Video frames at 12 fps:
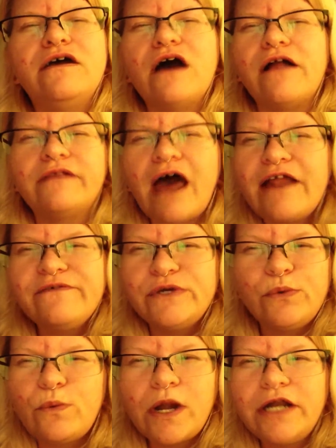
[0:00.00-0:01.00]
a lot of
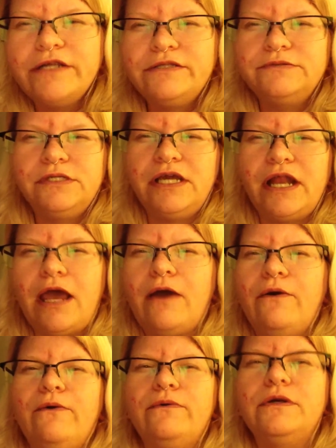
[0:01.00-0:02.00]
you weren't,
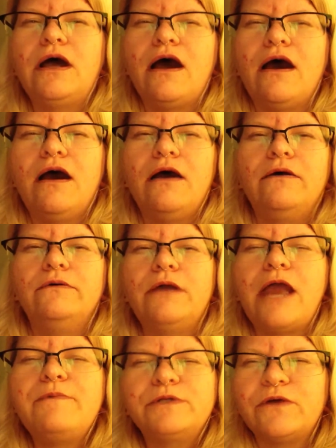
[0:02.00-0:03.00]

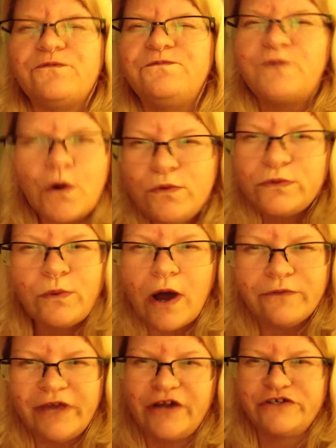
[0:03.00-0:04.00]
able to vote
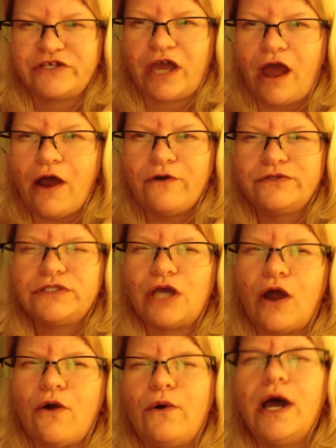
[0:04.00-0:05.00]
12 years ago,
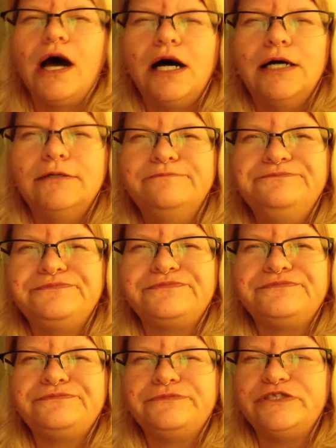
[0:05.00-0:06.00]
so
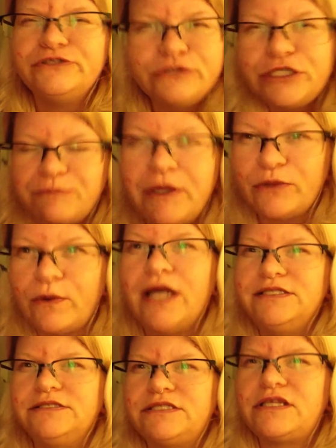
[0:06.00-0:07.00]
you should be the
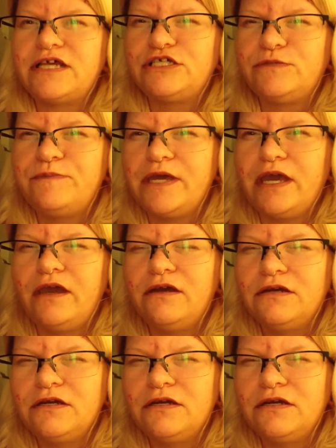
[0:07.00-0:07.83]
ones that should be,